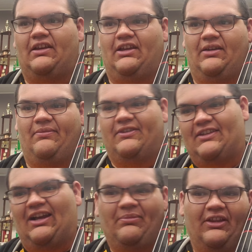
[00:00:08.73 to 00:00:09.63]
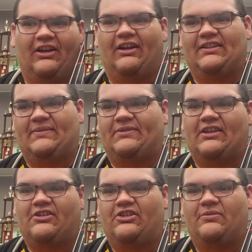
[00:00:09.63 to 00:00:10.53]
There's a couple of concepts
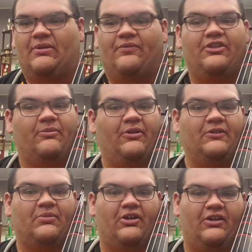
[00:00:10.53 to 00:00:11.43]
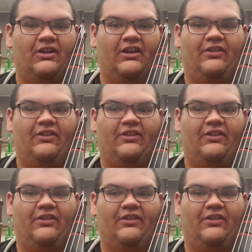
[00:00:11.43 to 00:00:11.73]
that are new, but for the most part,